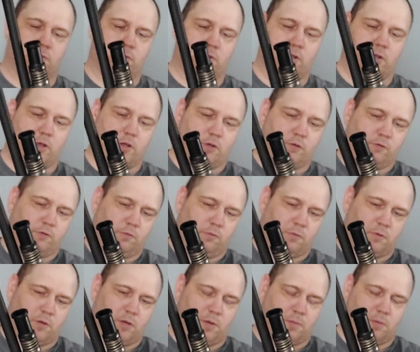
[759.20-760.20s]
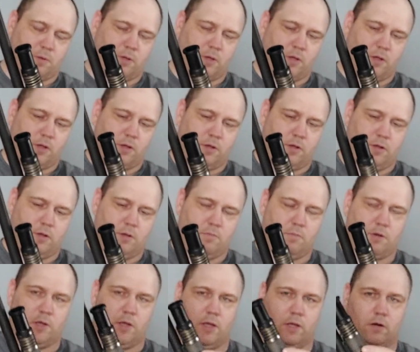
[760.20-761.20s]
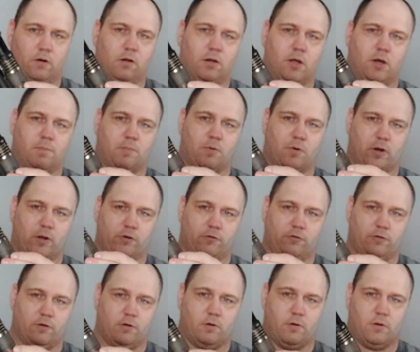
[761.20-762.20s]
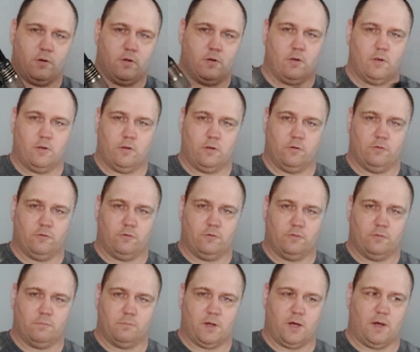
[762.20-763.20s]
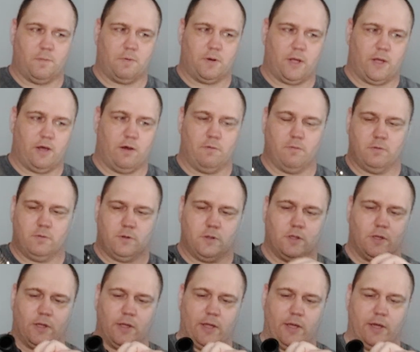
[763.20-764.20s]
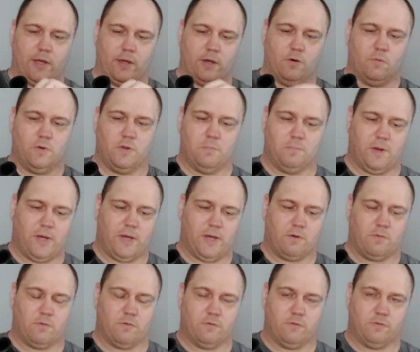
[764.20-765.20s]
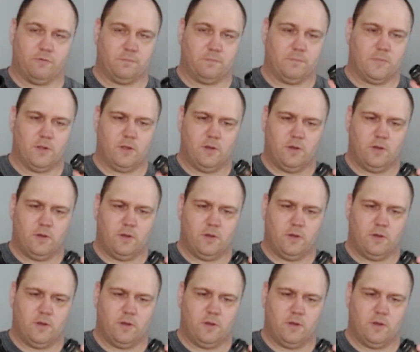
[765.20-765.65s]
really a super complicated mechanical operation. You just pop it out. Can't go in backwards.